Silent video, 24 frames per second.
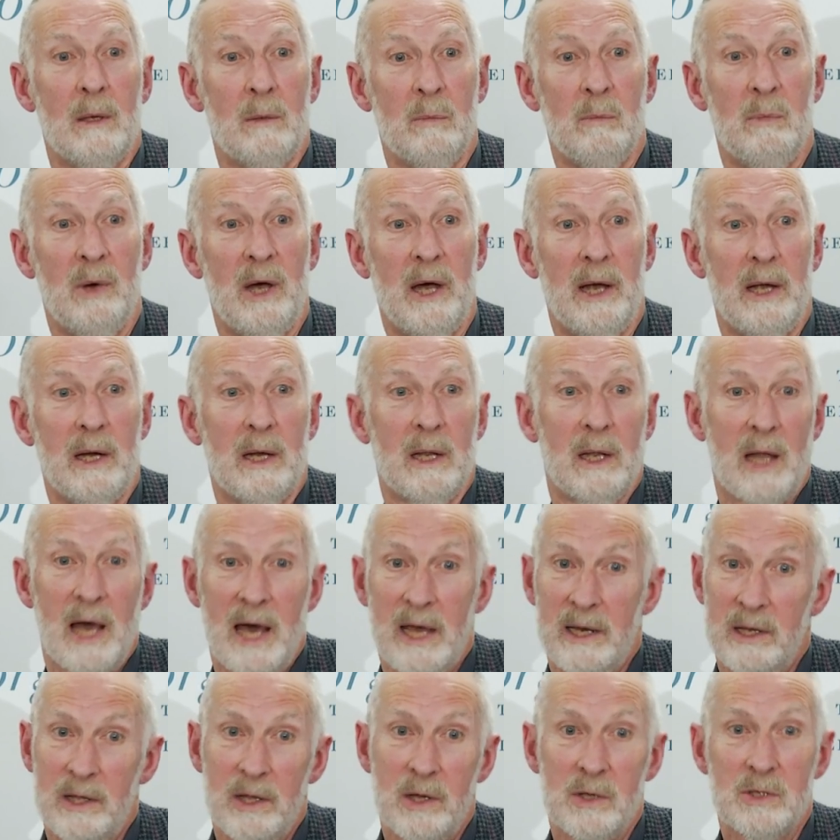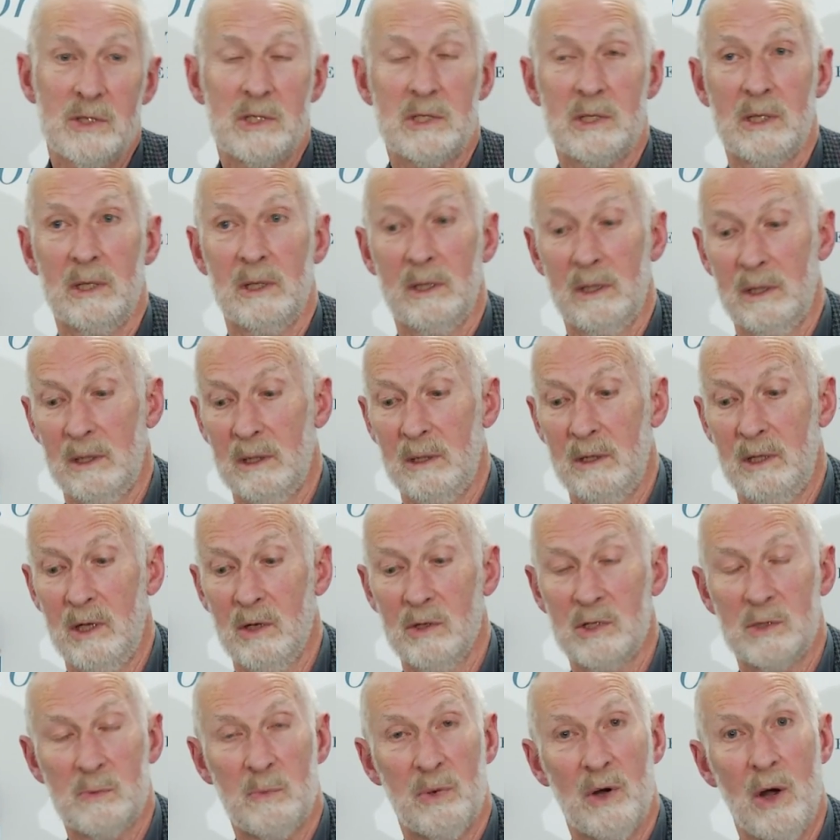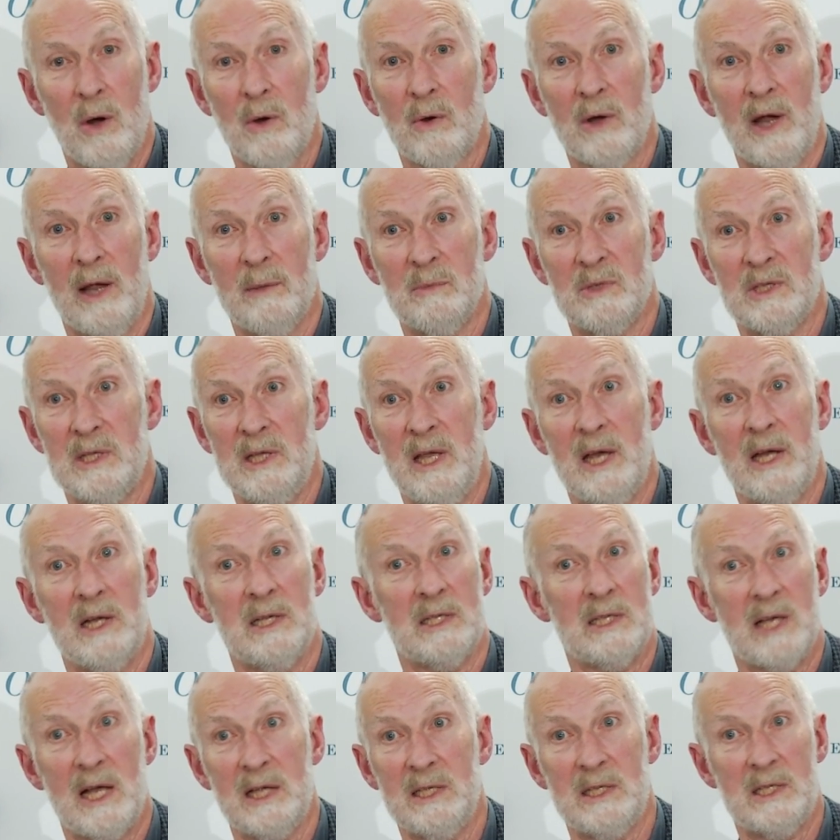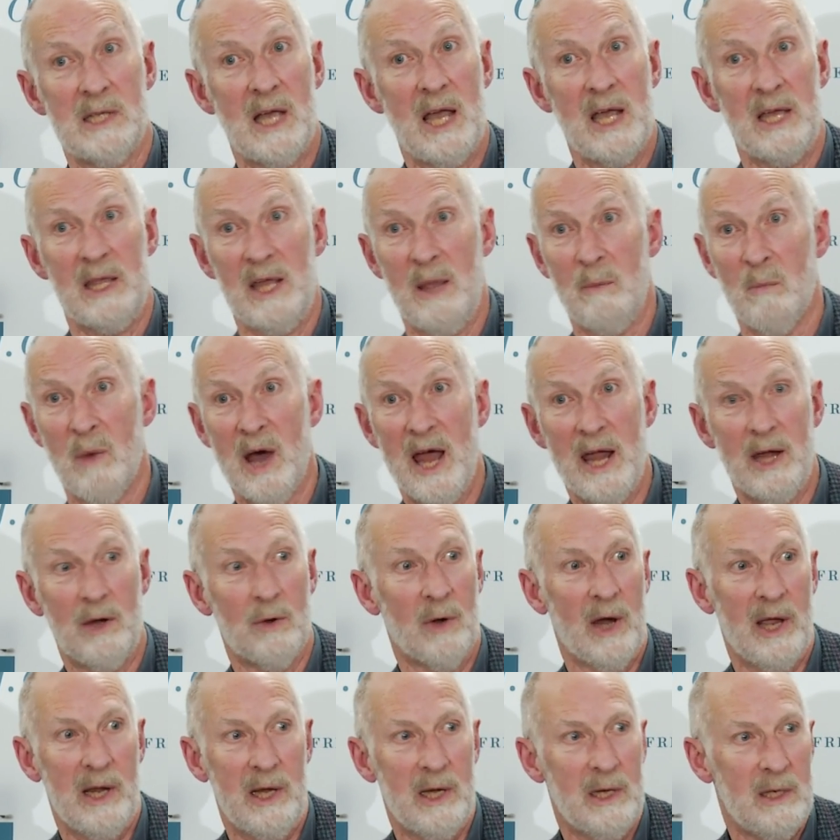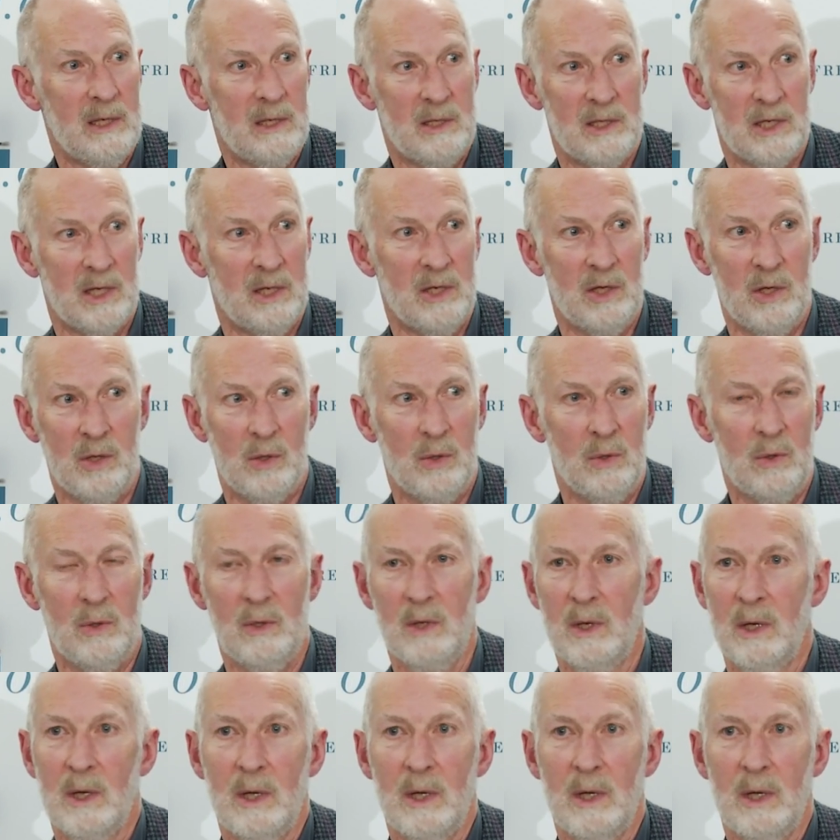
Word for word: But a lot of those uh, those programs did, as I say, they migrated to new